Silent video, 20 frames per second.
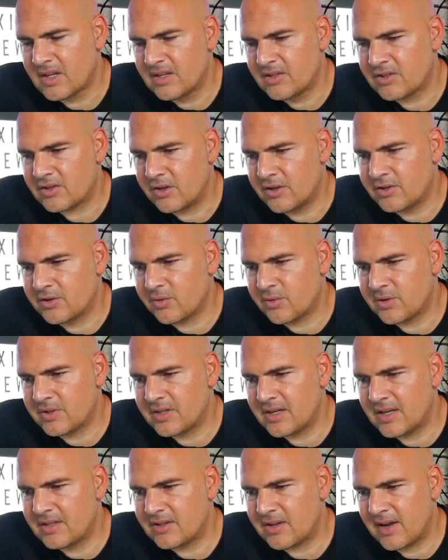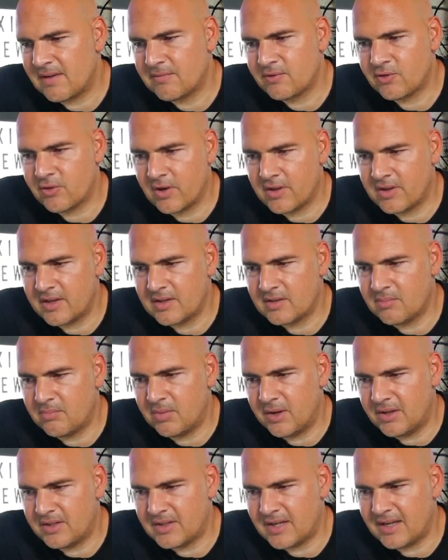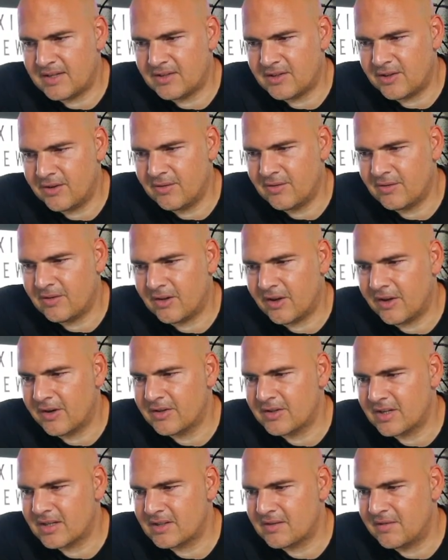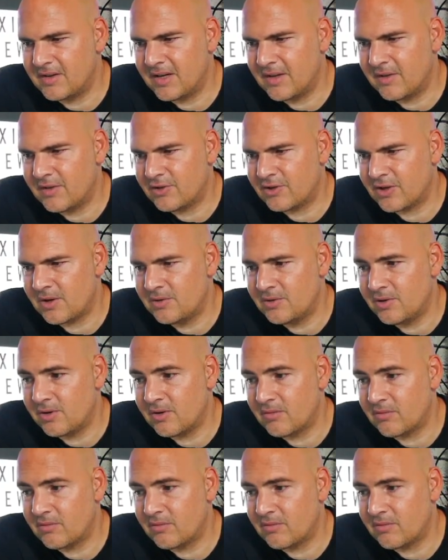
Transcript: Skystalker says, I haven't tried this, but intend to. Linus has a video that shows you